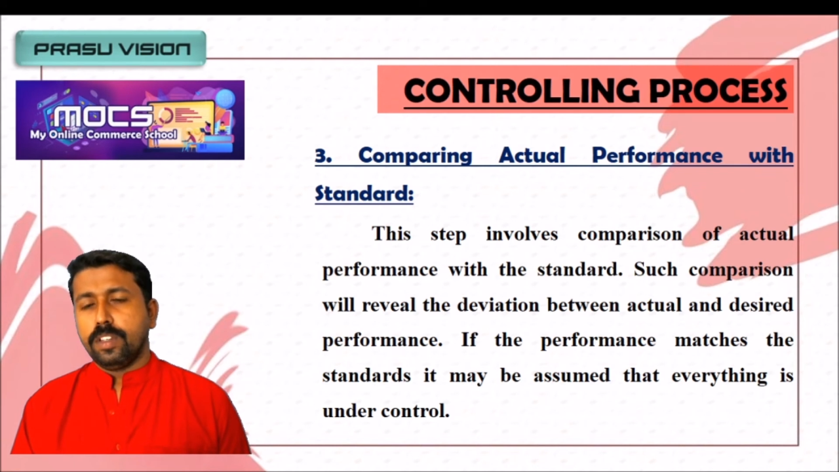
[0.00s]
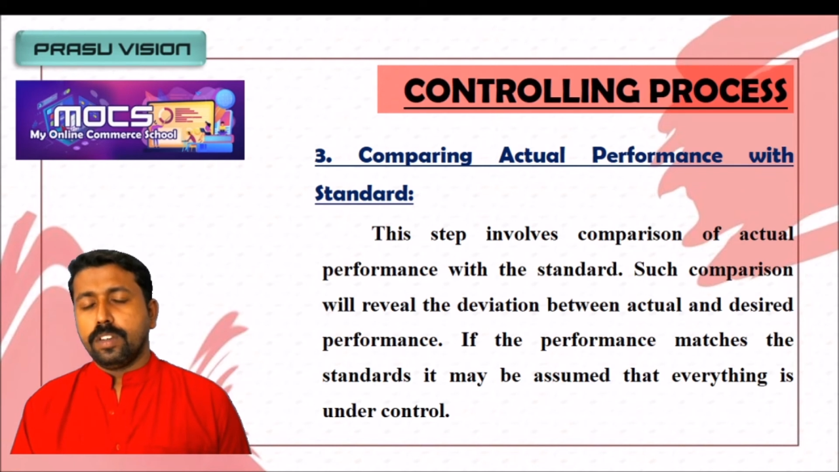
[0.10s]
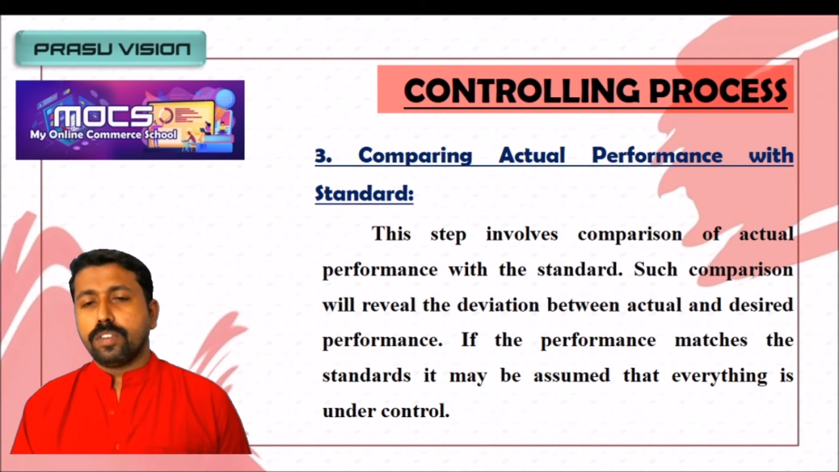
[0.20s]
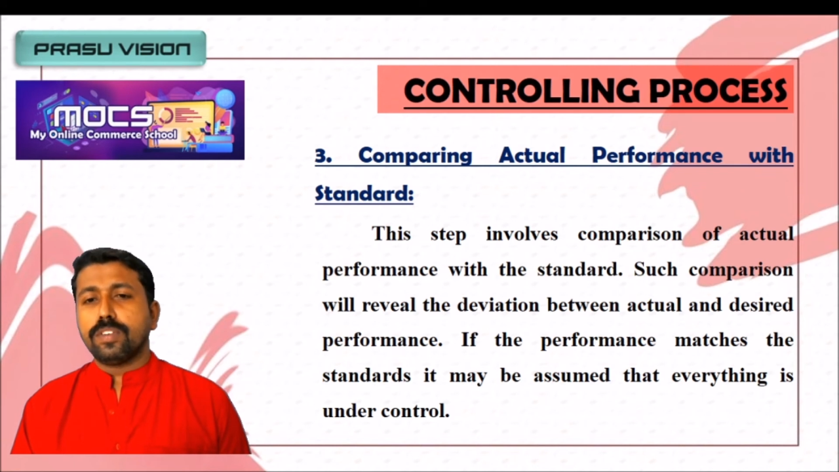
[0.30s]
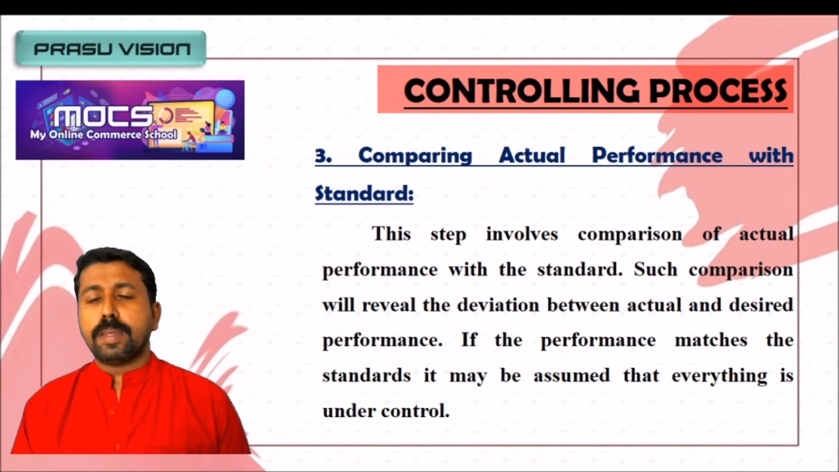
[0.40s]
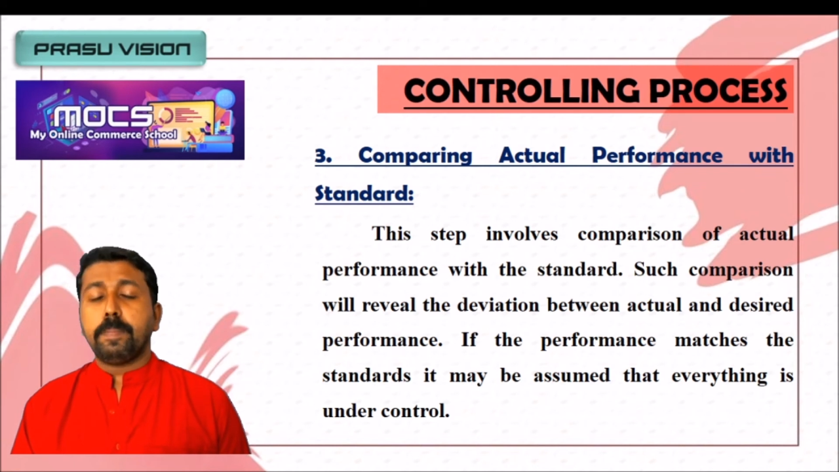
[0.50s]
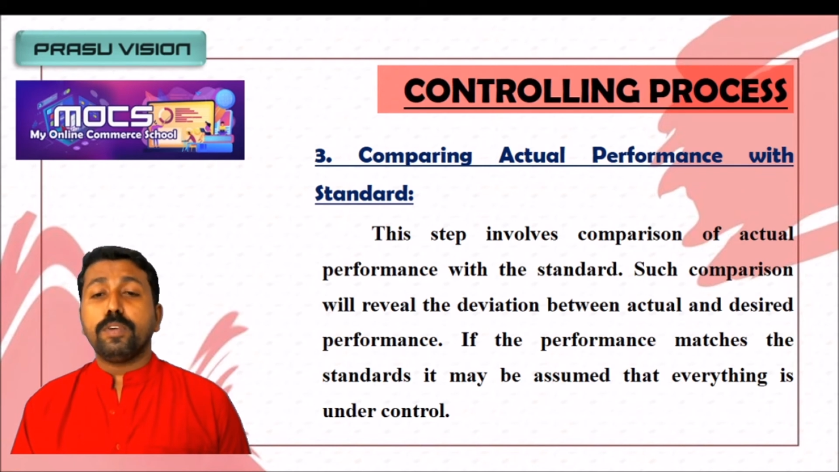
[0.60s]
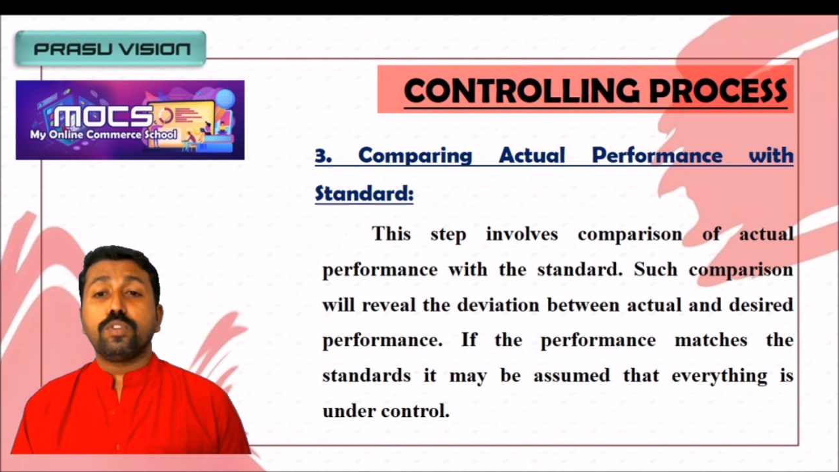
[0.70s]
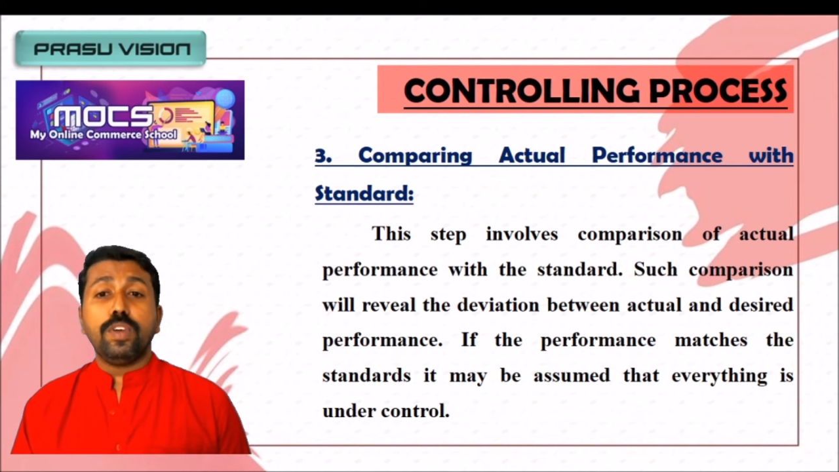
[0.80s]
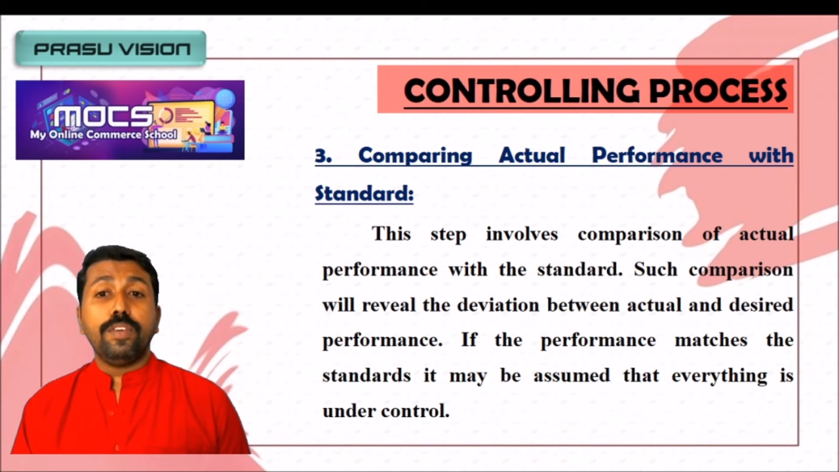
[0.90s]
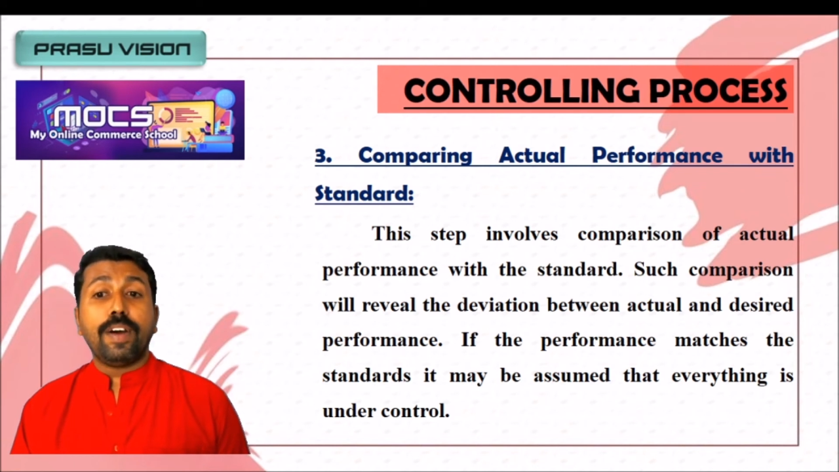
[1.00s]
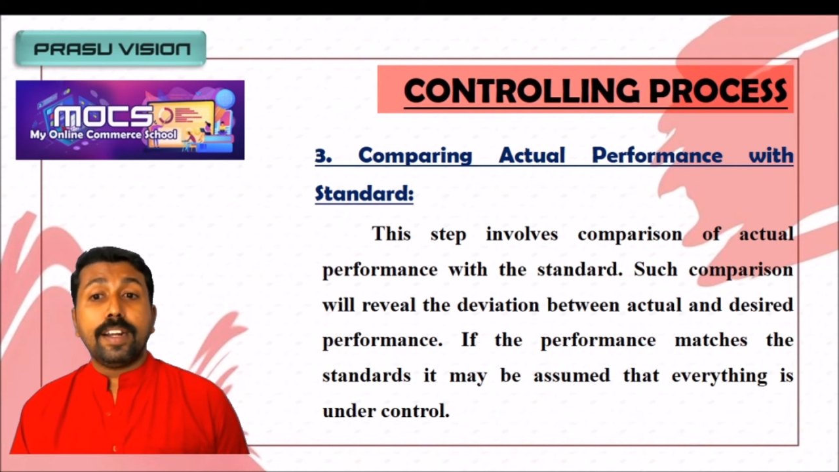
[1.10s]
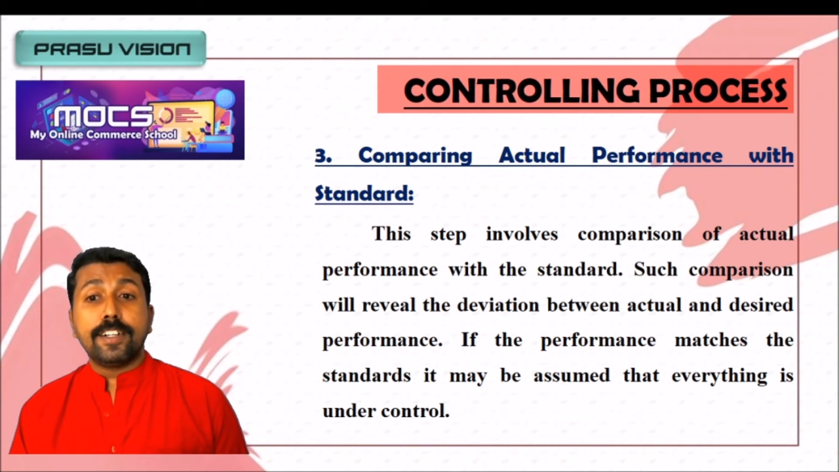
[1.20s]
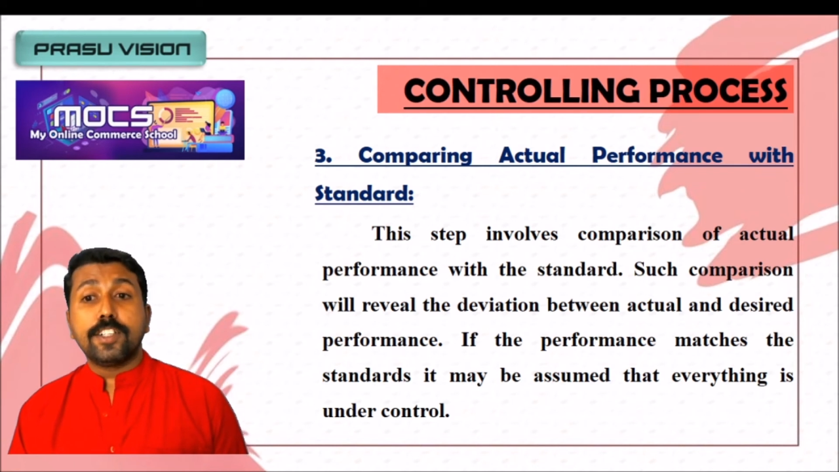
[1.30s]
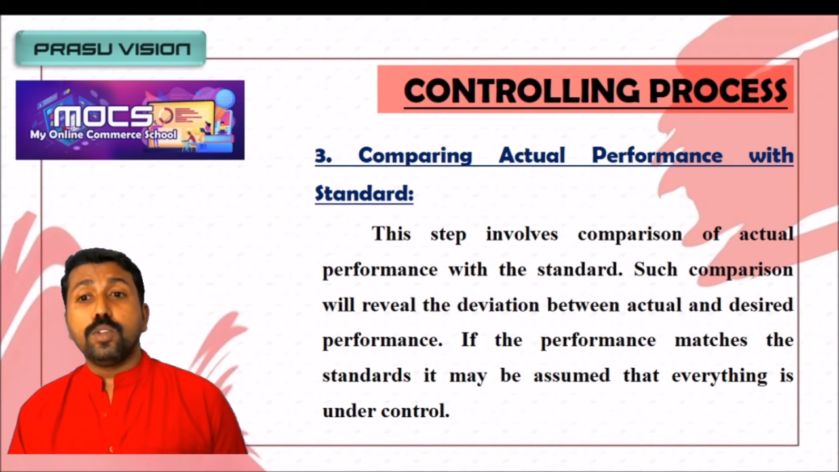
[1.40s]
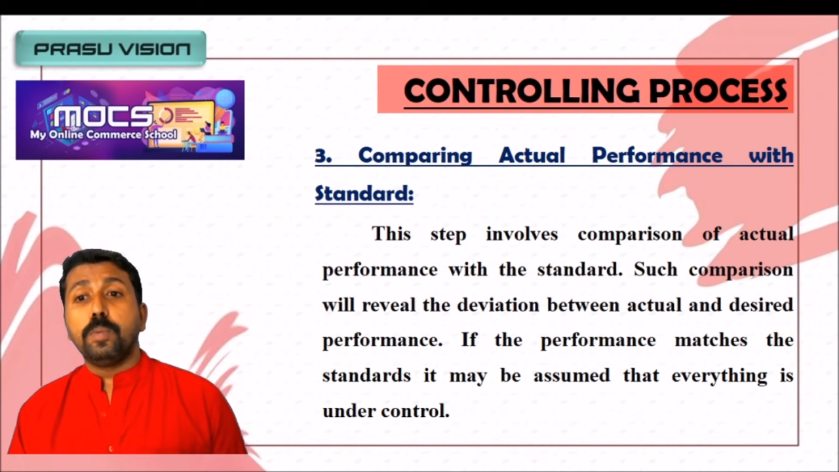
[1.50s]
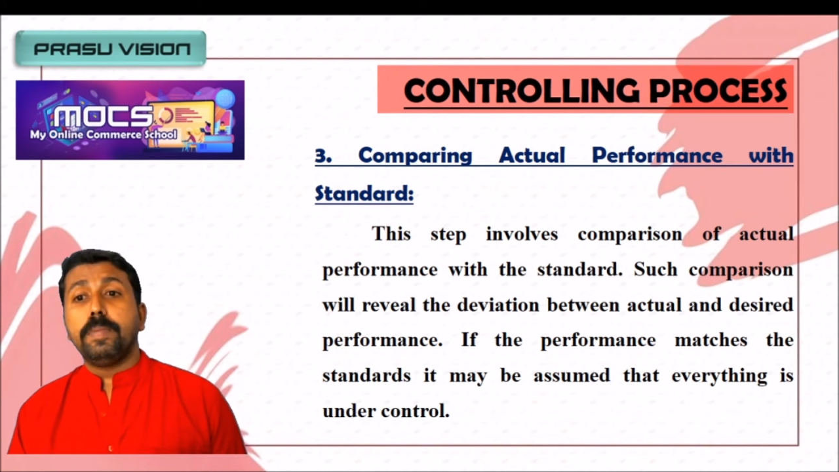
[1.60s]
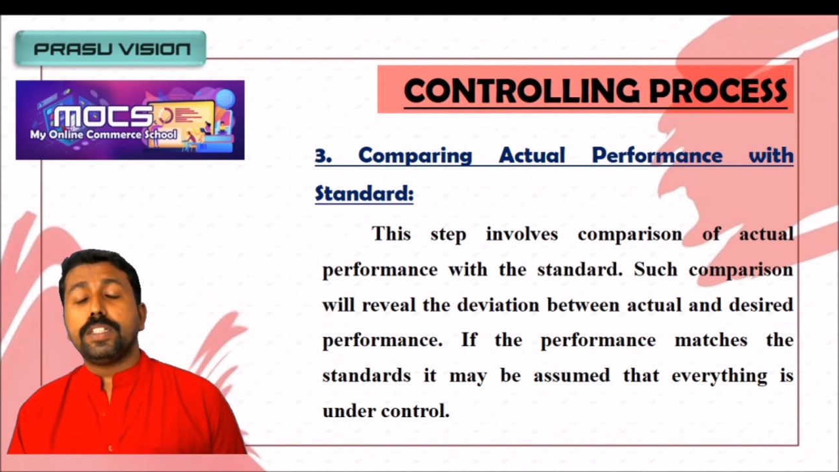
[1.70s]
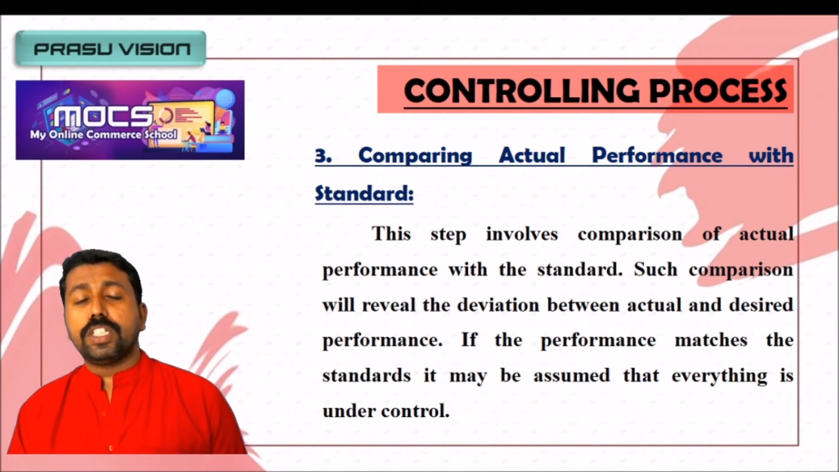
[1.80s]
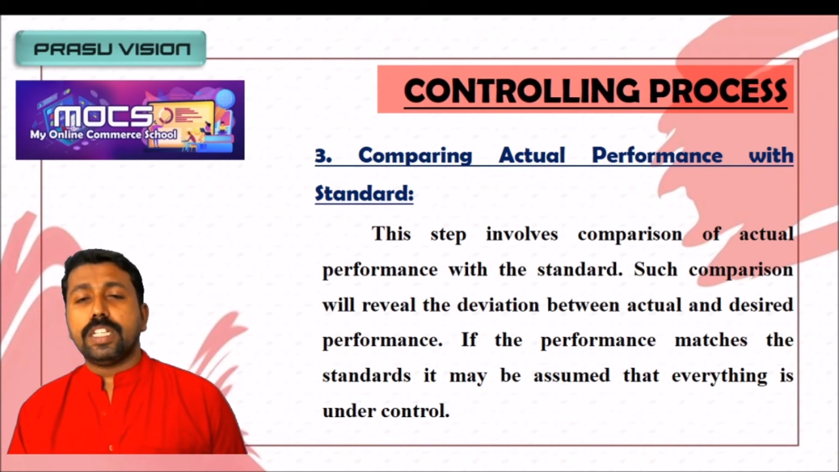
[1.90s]
So suppose we want to
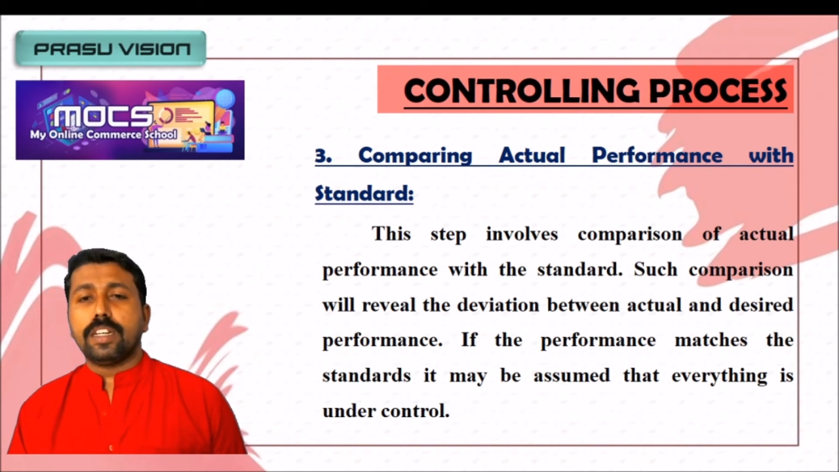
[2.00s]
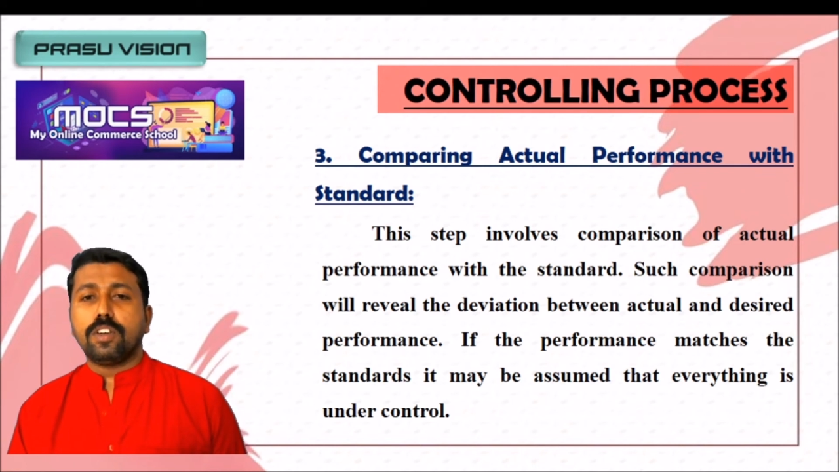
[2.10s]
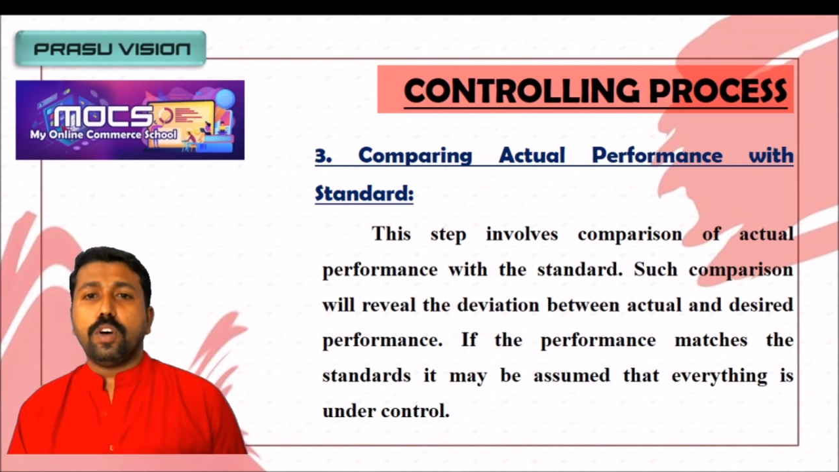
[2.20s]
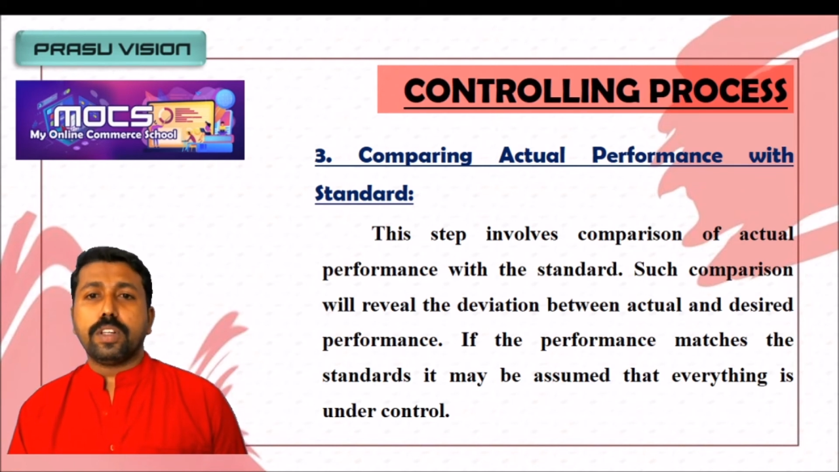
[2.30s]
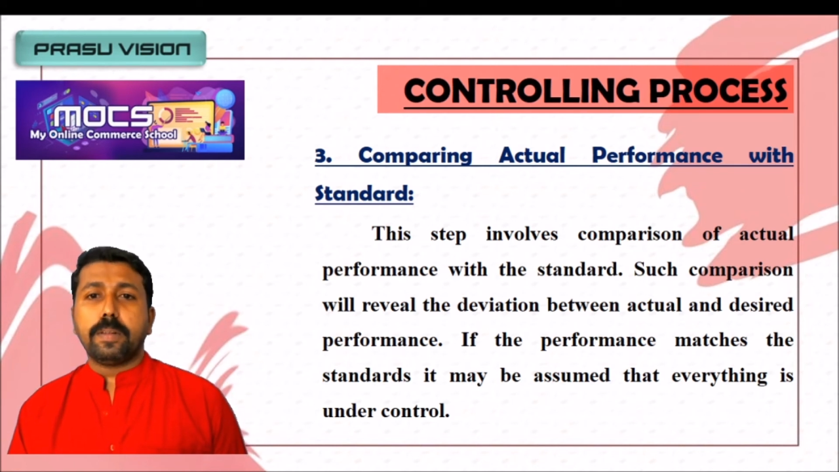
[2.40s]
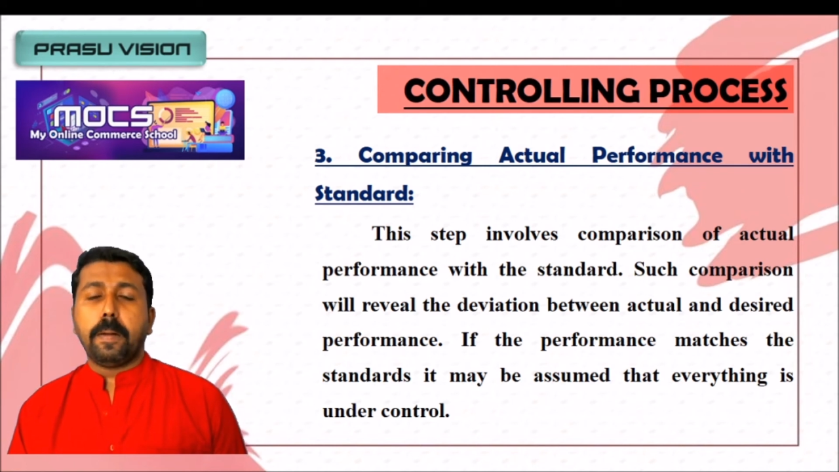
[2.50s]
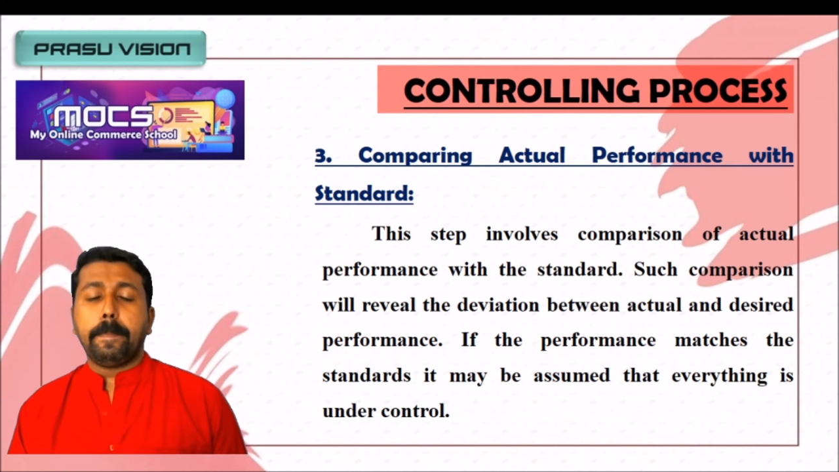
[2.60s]
measure or